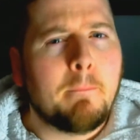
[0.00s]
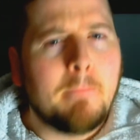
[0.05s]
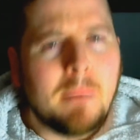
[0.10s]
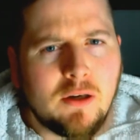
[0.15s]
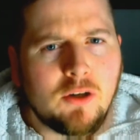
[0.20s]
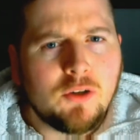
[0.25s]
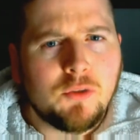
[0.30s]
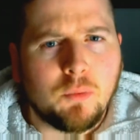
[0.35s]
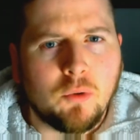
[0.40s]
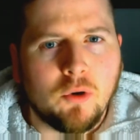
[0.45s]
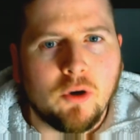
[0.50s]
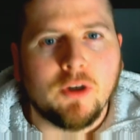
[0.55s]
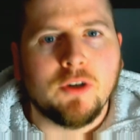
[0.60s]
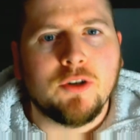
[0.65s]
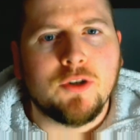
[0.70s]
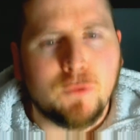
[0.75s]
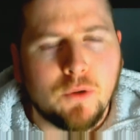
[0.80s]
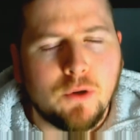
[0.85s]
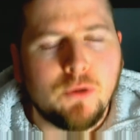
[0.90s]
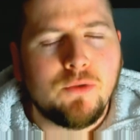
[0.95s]

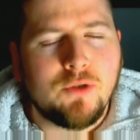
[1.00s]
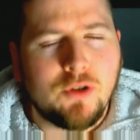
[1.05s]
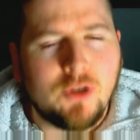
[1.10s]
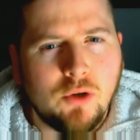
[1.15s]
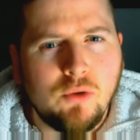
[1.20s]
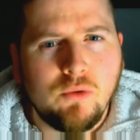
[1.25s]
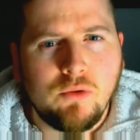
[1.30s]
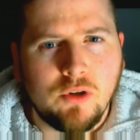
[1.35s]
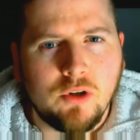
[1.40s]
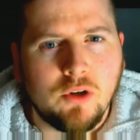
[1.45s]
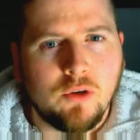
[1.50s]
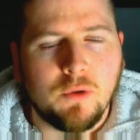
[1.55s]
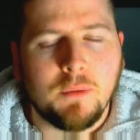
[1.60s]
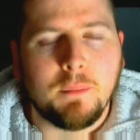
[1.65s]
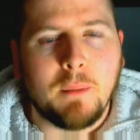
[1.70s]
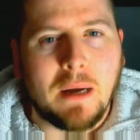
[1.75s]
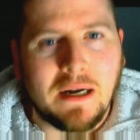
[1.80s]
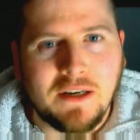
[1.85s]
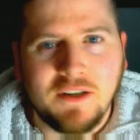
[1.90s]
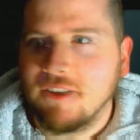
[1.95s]
Middlesbrough drew 2-2
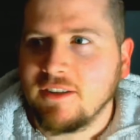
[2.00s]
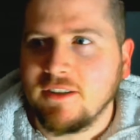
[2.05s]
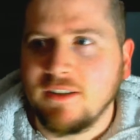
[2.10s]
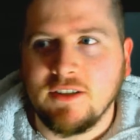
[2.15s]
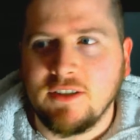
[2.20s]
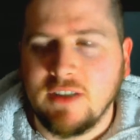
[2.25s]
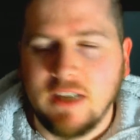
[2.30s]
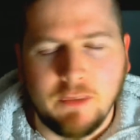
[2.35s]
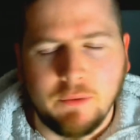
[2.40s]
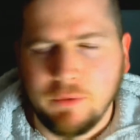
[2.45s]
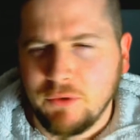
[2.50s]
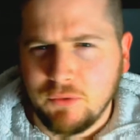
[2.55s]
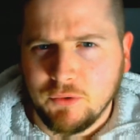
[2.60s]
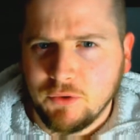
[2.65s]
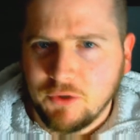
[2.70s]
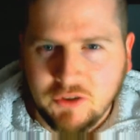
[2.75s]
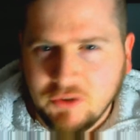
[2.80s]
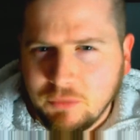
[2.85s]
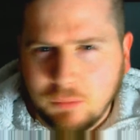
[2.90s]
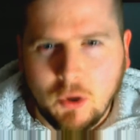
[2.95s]
with Manchester City, which
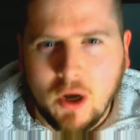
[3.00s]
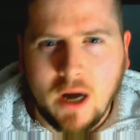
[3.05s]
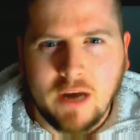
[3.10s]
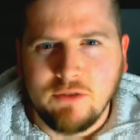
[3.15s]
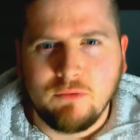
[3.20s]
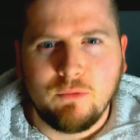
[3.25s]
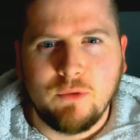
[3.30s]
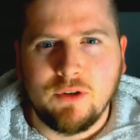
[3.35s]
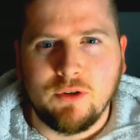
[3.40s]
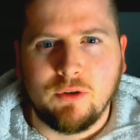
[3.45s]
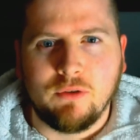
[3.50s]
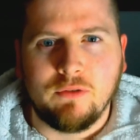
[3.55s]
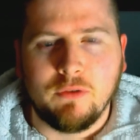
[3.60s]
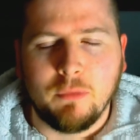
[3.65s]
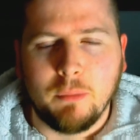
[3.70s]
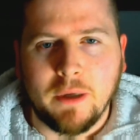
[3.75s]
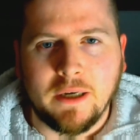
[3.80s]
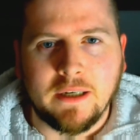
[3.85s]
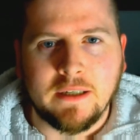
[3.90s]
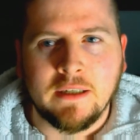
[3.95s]
was a surprising result
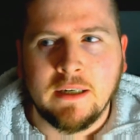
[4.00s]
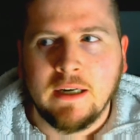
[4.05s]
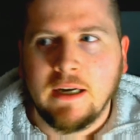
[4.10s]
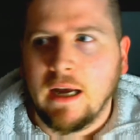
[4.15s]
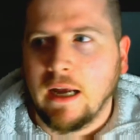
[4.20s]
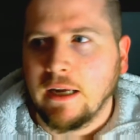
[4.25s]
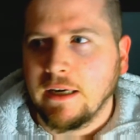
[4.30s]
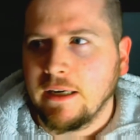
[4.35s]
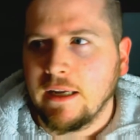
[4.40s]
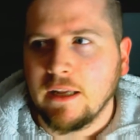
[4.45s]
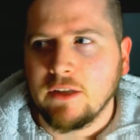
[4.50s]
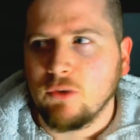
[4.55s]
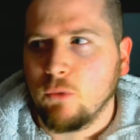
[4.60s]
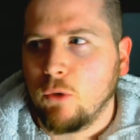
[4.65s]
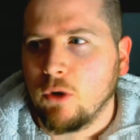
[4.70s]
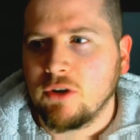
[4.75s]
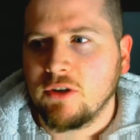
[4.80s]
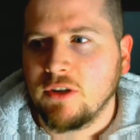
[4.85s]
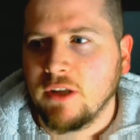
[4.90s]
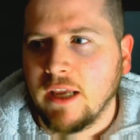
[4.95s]
for me. I didn't get
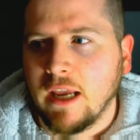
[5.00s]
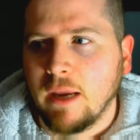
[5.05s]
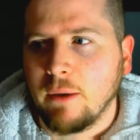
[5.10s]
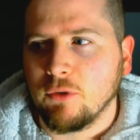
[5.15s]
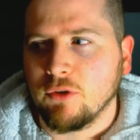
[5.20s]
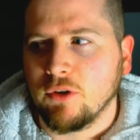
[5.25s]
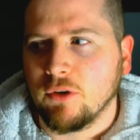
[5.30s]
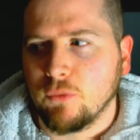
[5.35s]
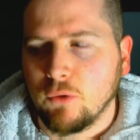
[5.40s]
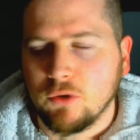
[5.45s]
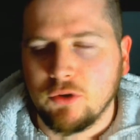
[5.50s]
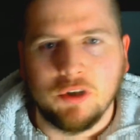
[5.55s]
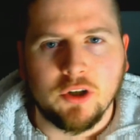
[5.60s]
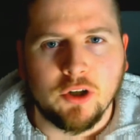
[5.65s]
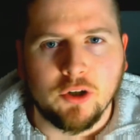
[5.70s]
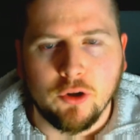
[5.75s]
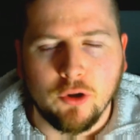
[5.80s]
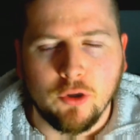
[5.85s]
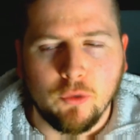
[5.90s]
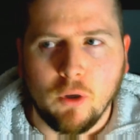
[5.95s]
to watch the game because I was
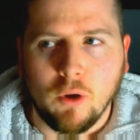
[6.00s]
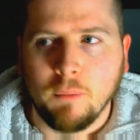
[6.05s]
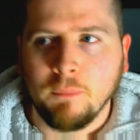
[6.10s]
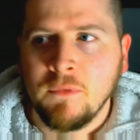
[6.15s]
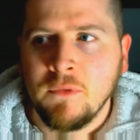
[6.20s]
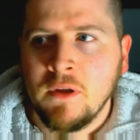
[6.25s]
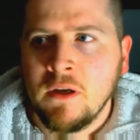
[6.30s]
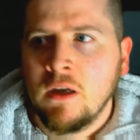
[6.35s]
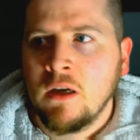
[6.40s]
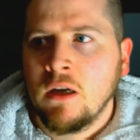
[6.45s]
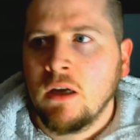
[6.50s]
watching another one.